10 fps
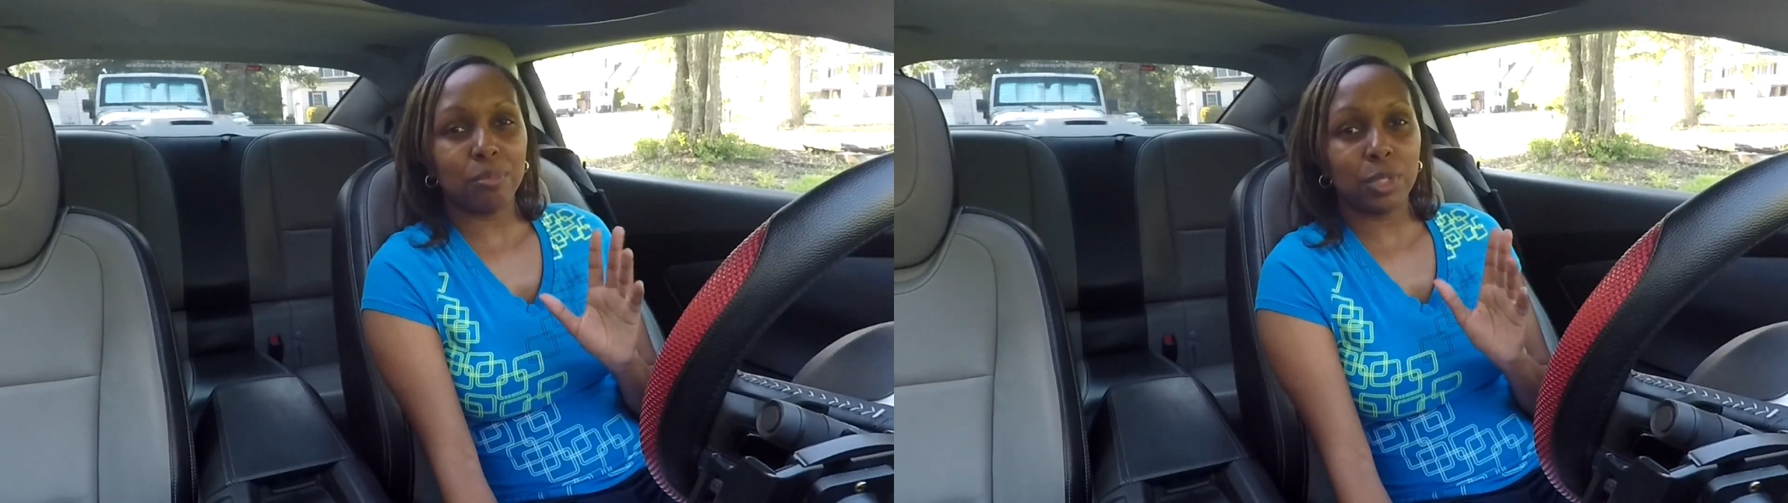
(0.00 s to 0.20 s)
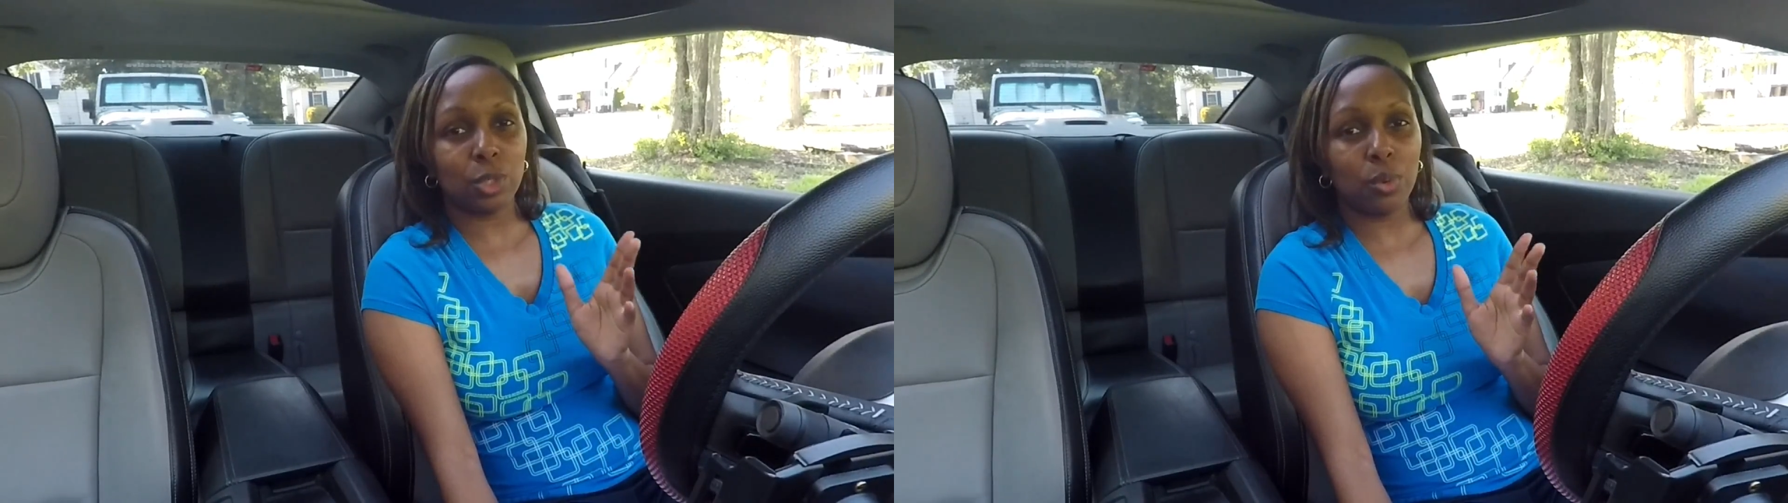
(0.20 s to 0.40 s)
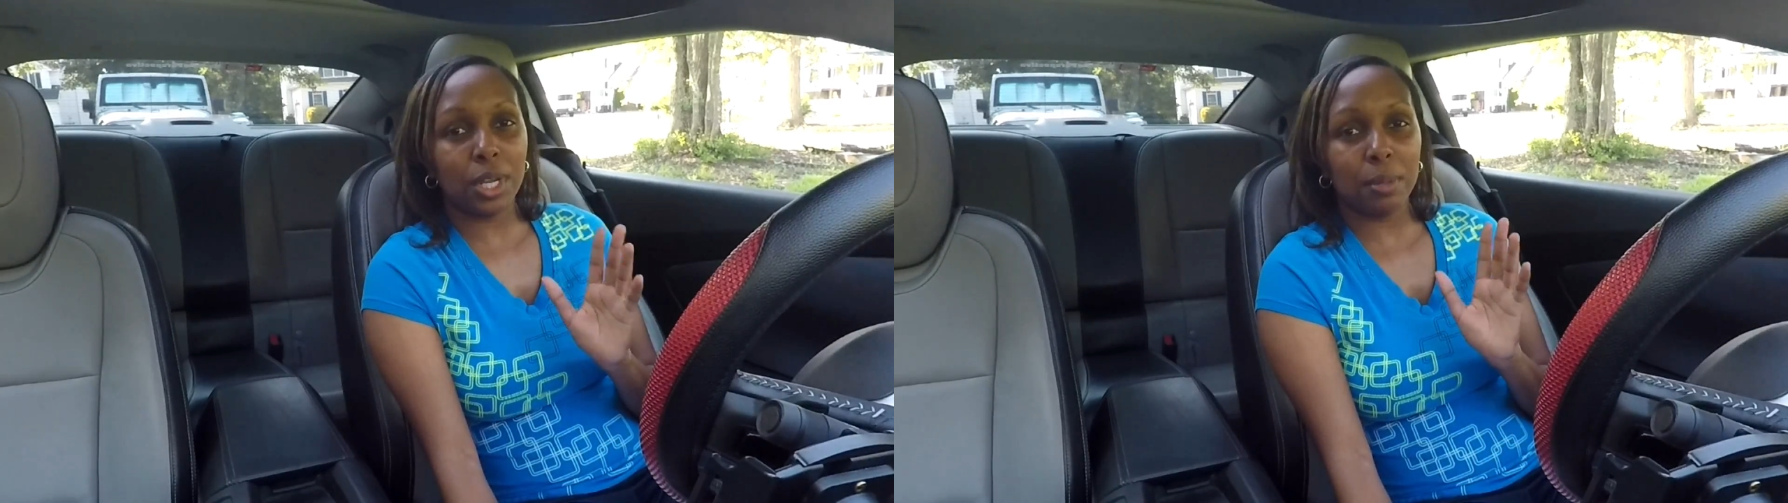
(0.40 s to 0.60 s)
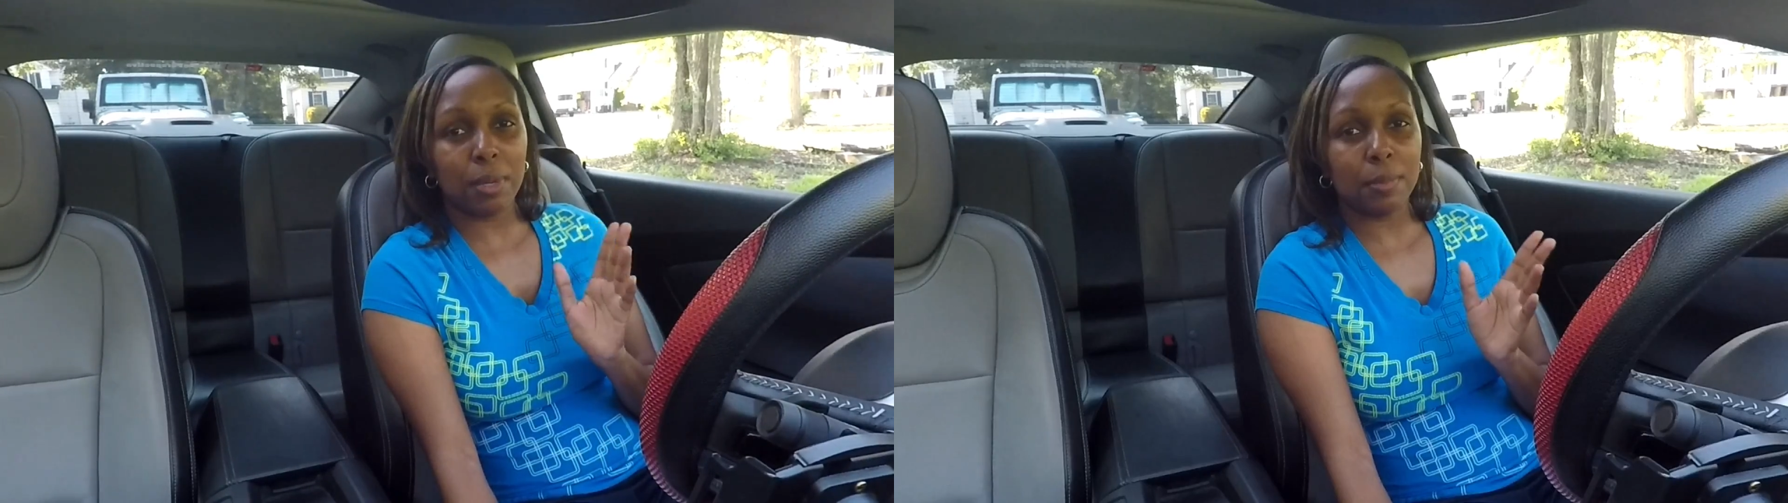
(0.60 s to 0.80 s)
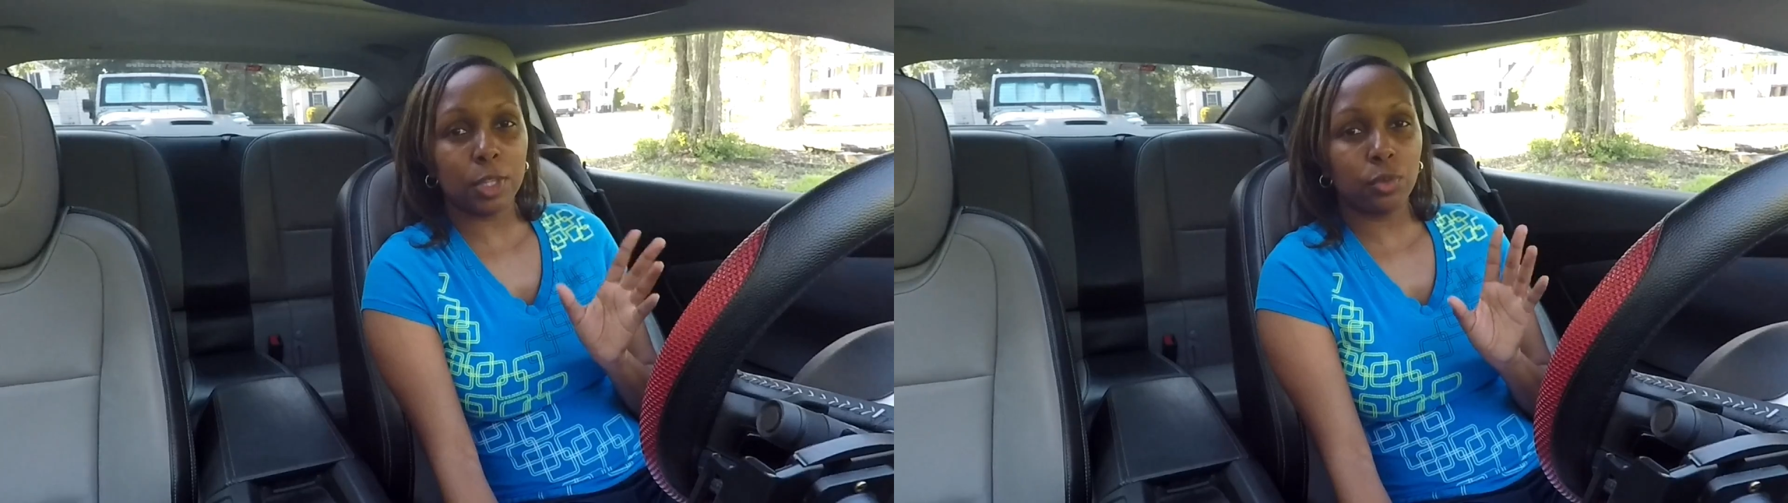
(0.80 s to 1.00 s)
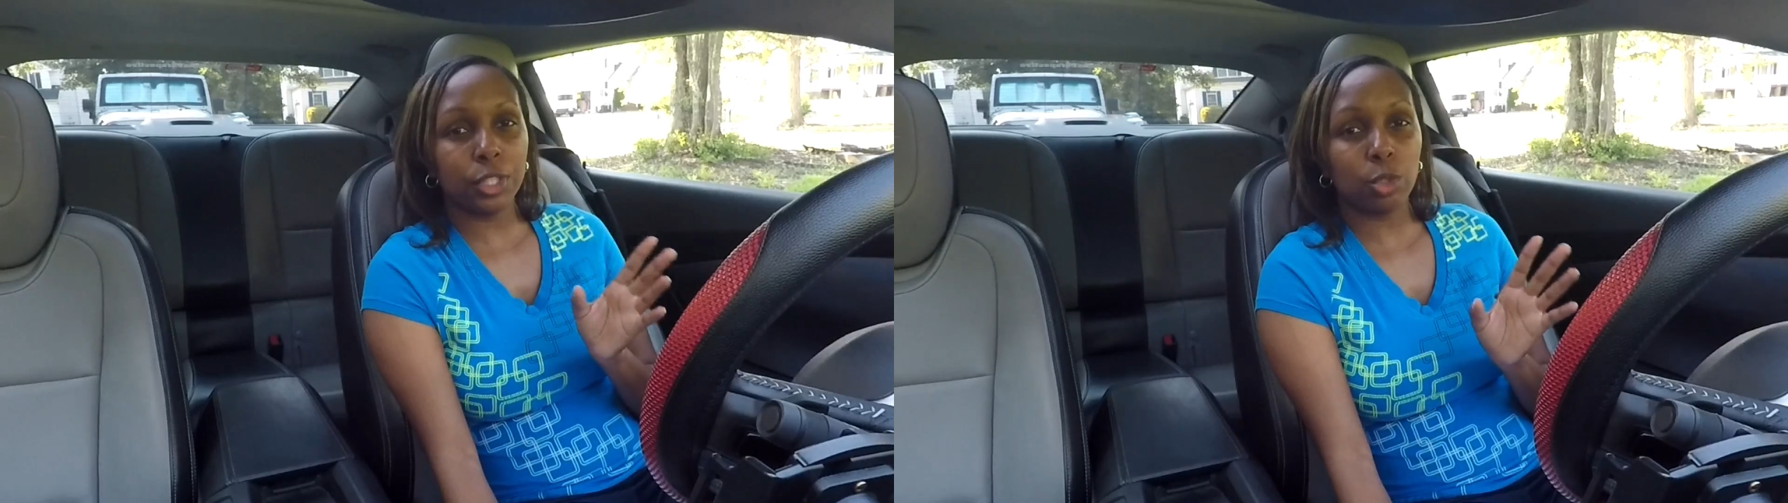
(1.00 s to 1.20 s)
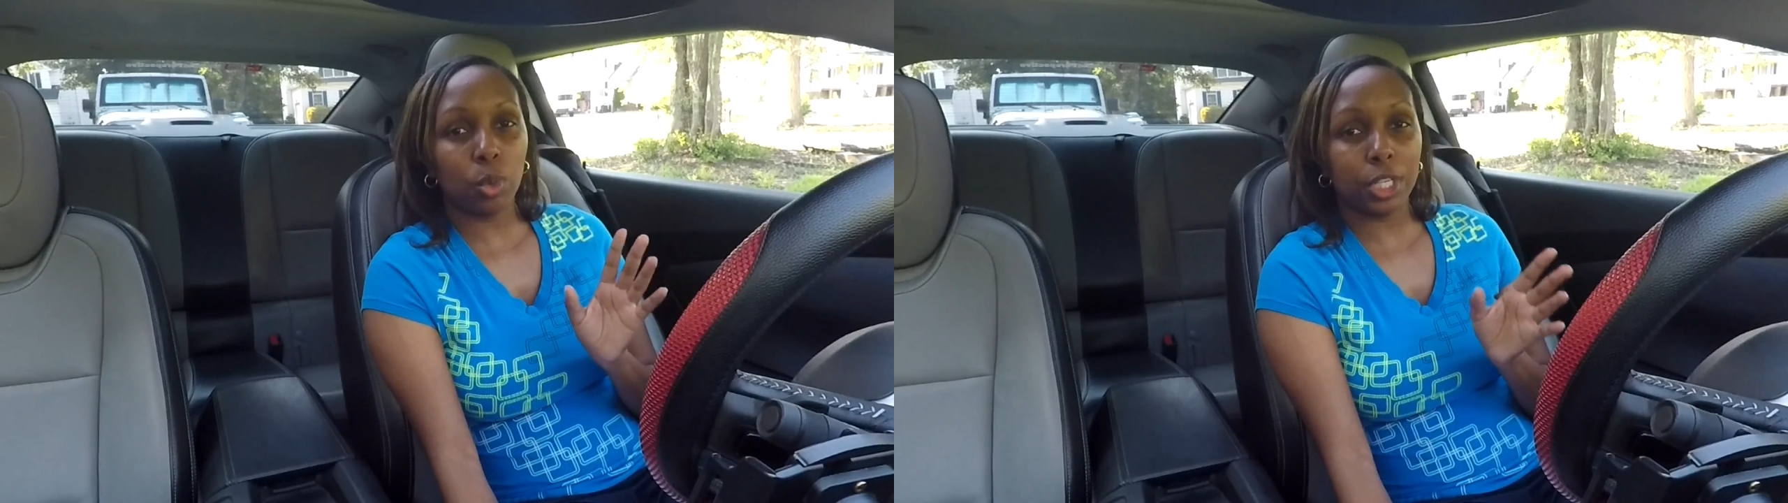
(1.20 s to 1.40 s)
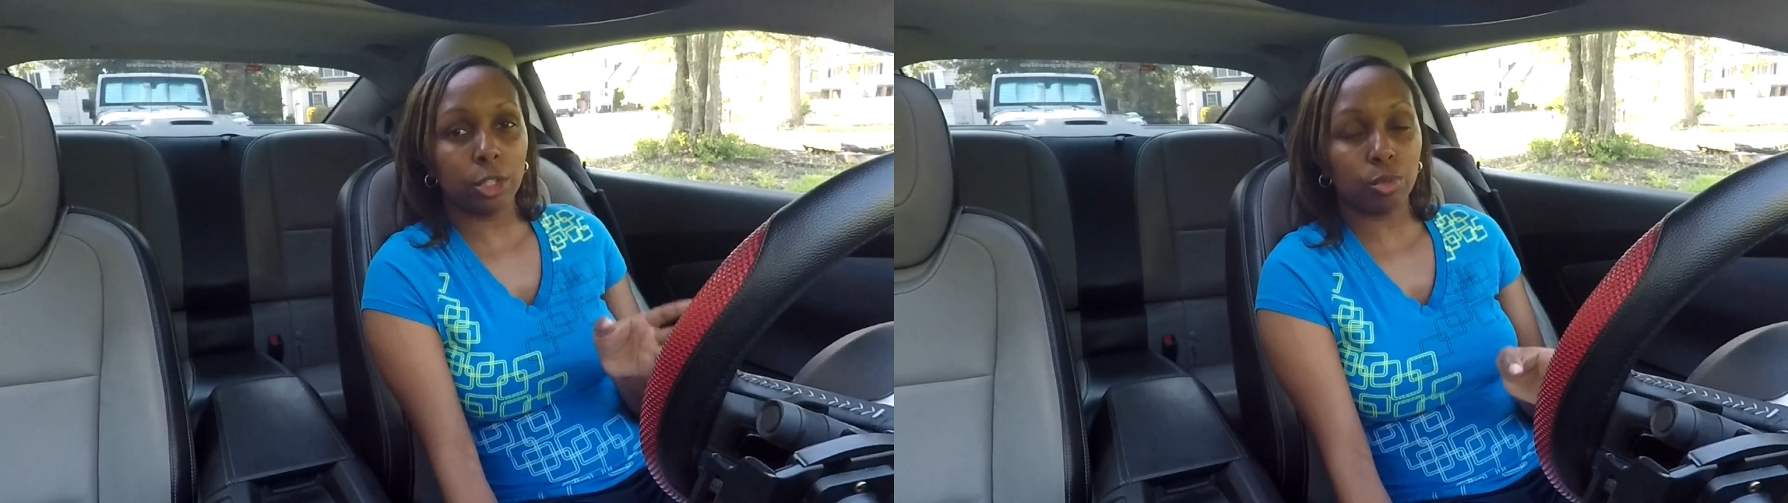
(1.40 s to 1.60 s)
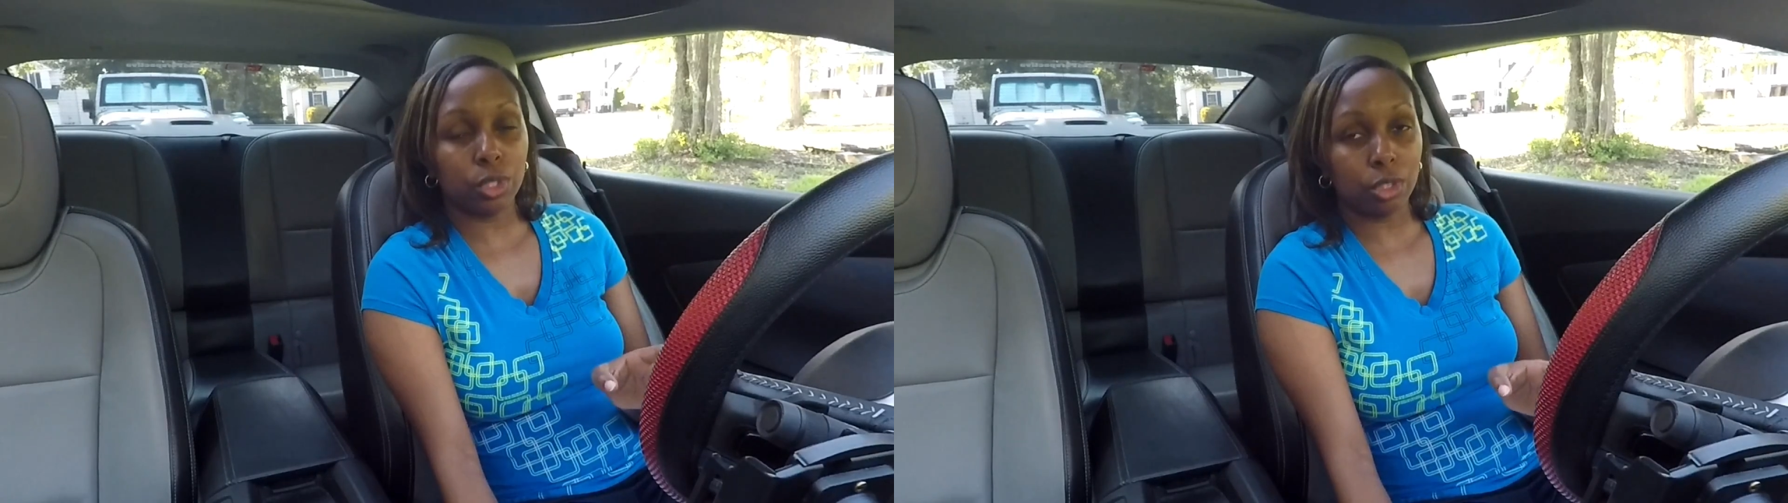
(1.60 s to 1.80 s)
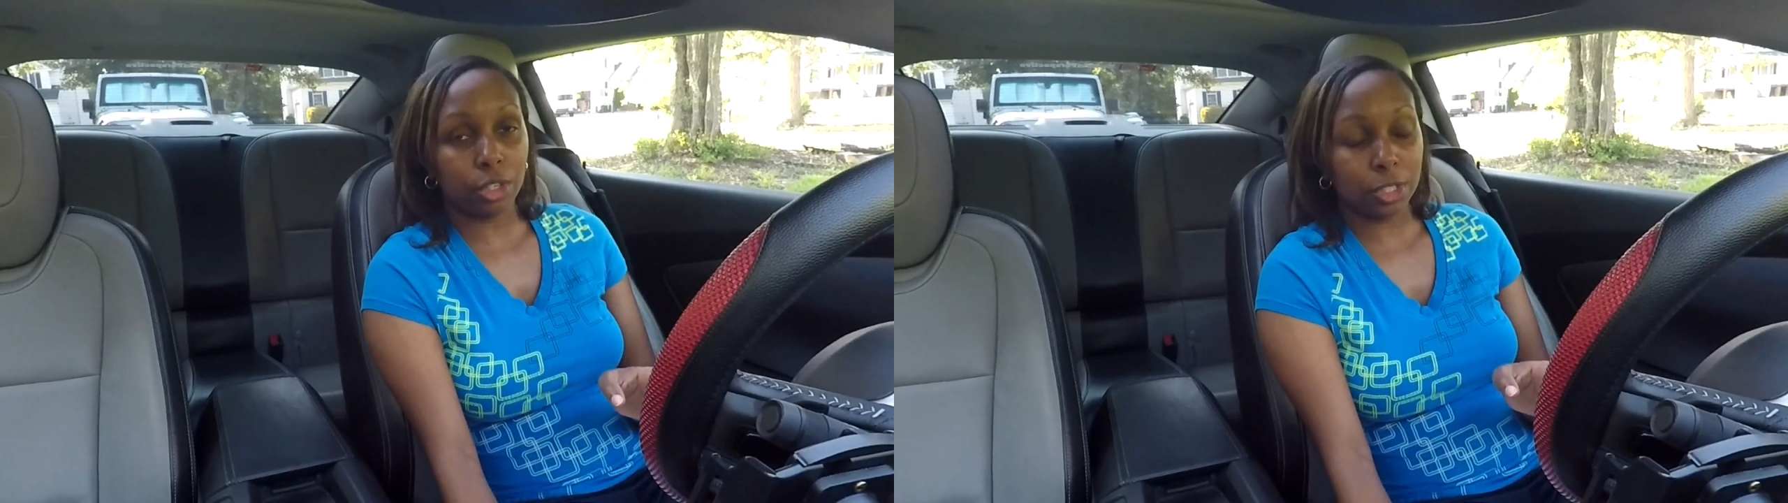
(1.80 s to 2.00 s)
between maybe 320 and
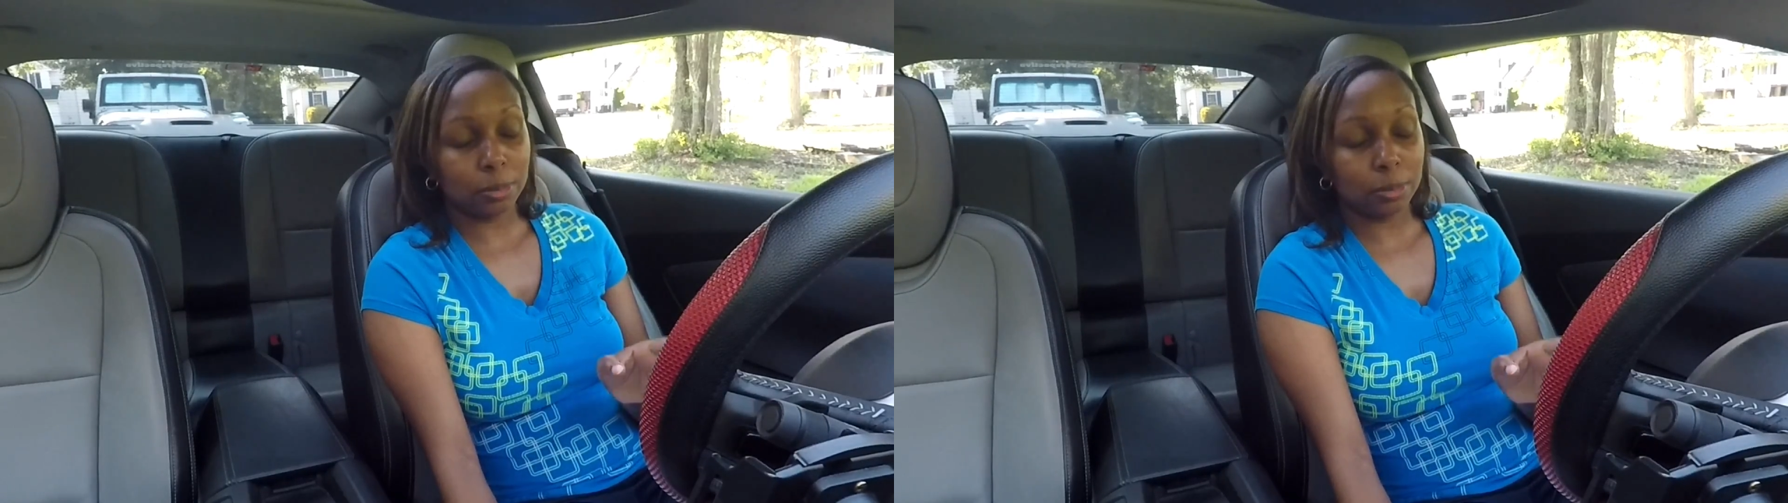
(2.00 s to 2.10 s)
330.